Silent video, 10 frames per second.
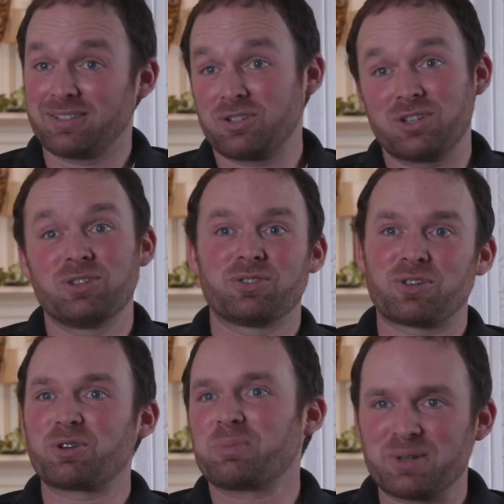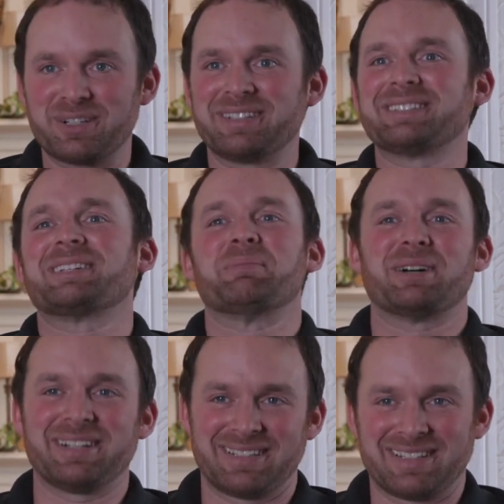so she used her money to
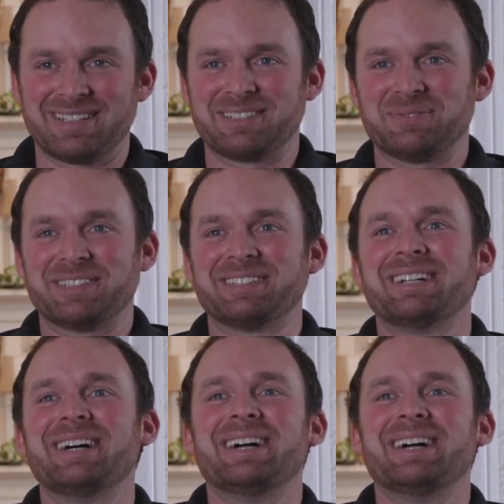buy the guy's meal.